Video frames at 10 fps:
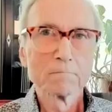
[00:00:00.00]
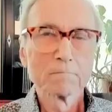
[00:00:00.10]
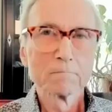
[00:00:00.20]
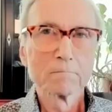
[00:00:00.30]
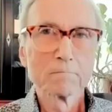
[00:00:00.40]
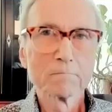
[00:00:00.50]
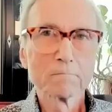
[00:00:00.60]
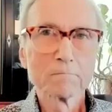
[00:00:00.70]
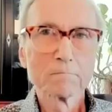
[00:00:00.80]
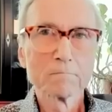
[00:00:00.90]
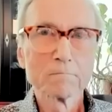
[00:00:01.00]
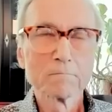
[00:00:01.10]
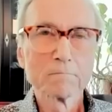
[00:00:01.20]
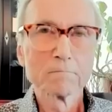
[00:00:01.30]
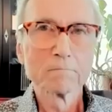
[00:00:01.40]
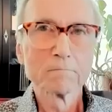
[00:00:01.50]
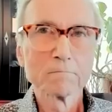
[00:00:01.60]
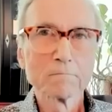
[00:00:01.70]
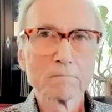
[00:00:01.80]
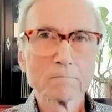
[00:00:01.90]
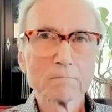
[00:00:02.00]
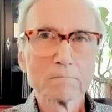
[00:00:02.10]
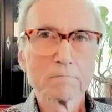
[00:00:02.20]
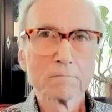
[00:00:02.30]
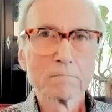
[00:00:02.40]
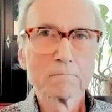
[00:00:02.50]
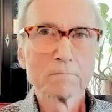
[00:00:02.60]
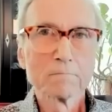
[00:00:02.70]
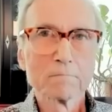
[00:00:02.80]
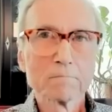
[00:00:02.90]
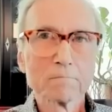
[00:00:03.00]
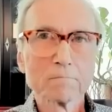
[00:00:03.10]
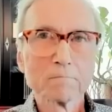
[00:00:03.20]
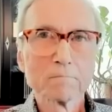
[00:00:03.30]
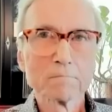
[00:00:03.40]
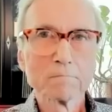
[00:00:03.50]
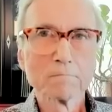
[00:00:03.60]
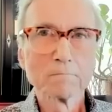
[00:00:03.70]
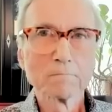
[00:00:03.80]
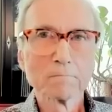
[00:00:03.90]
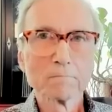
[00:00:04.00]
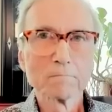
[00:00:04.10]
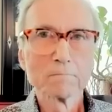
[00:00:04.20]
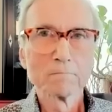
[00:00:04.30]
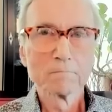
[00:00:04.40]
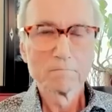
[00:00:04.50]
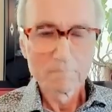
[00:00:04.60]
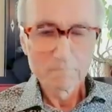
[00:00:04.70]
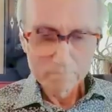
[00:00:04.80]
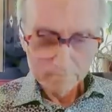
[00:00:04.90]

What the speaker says: (silent)